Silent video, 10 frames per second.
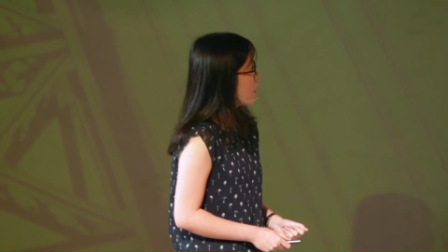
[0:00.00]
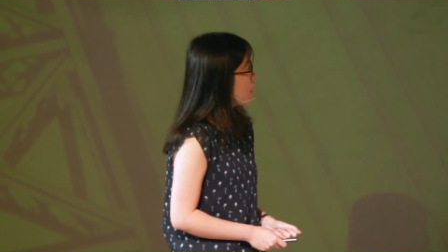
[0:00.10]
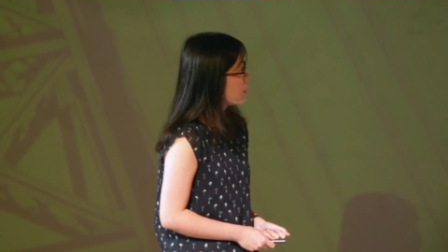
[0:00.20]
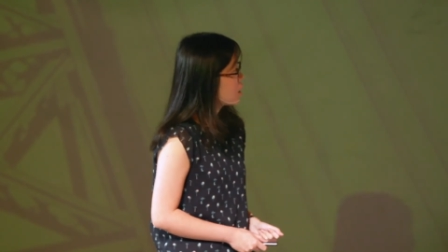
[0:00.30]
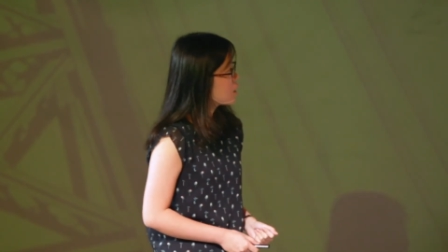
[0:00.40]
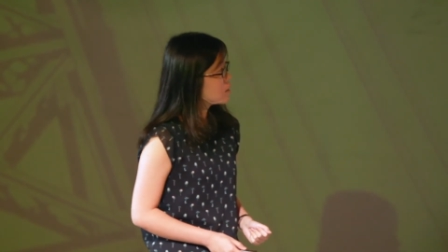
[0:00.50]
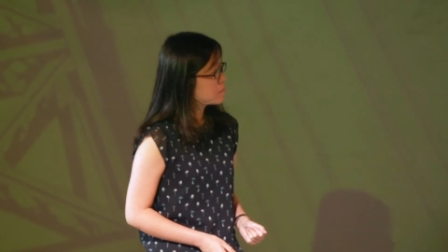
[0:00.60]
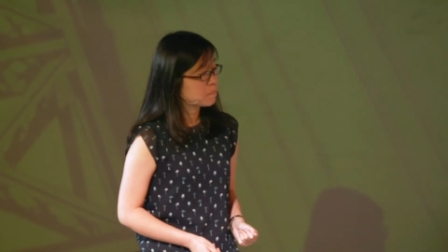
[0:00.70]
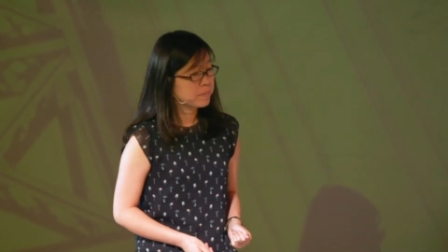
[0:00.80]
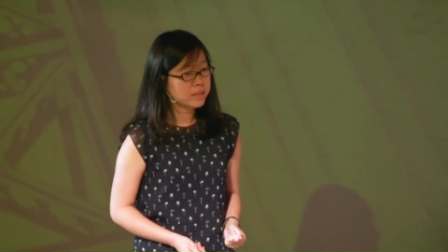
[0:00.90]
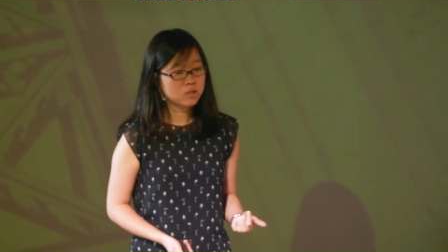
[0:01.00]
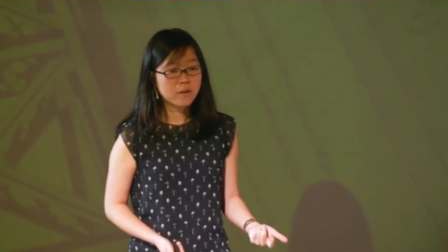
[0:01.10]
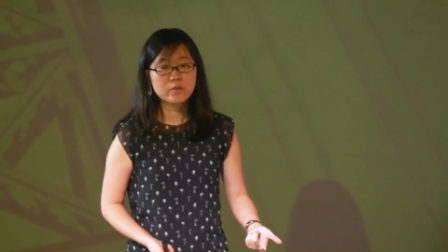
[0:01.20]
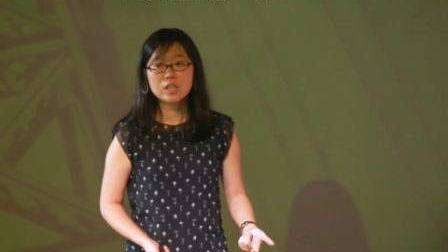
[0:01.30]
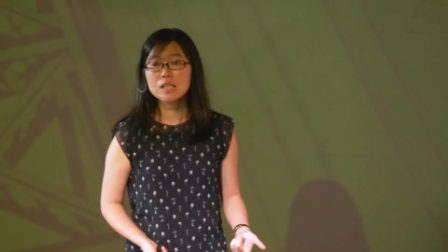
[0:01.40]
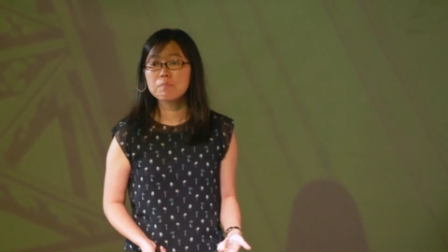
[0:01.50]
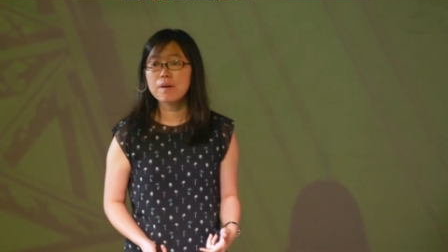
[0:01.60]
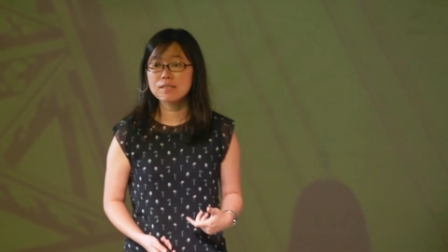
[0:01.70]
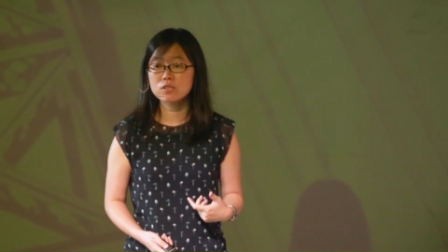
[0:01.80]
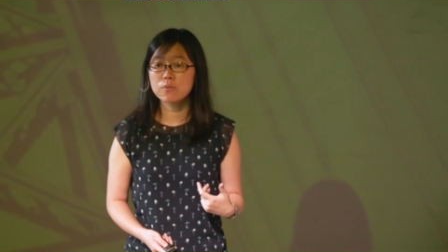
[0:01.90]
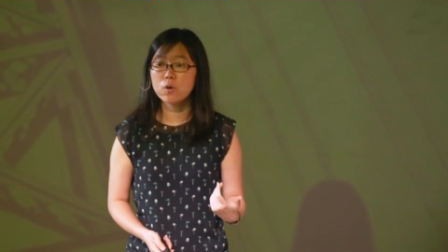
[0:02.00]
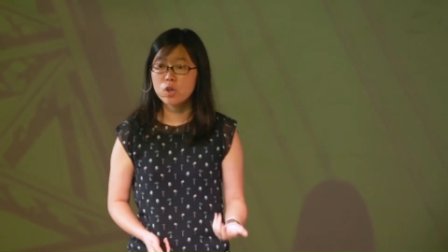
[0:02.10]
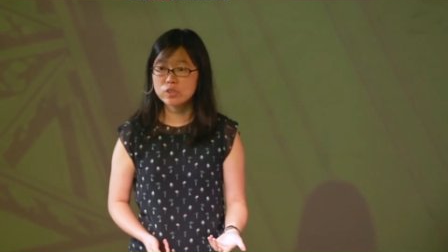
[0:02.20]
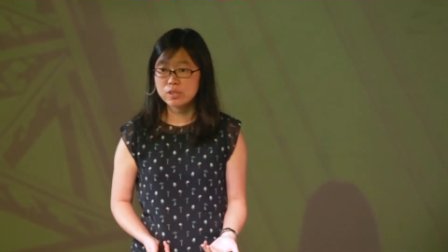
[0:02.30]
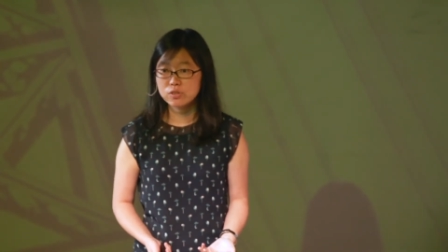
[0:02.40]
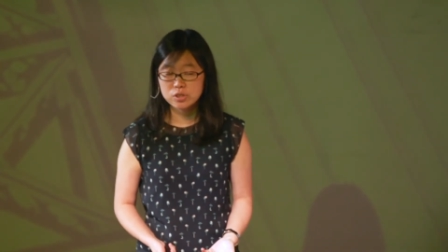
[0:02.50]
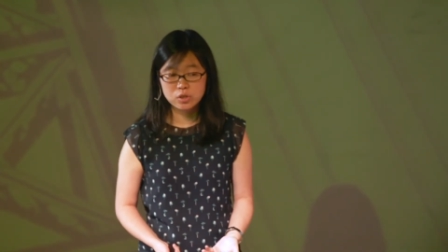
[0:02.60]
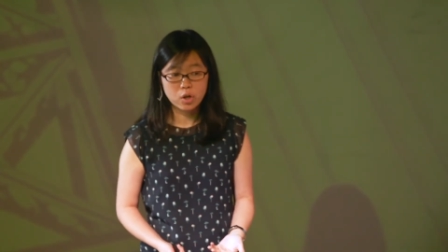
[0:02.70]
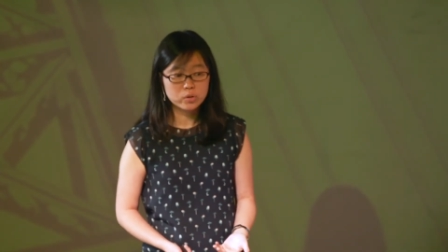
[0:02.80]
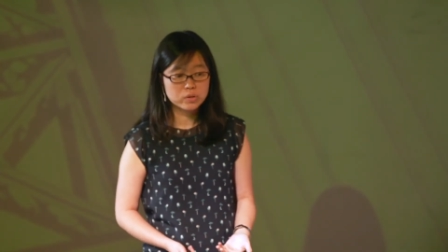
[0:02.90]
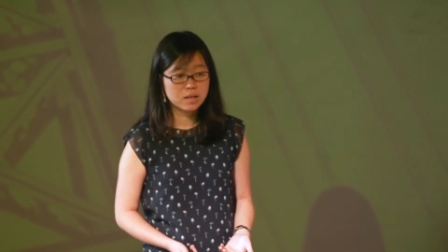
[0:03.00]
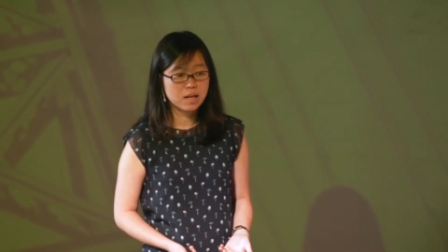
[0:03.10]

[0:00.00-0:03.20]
Uh, but software comprises of more than just code.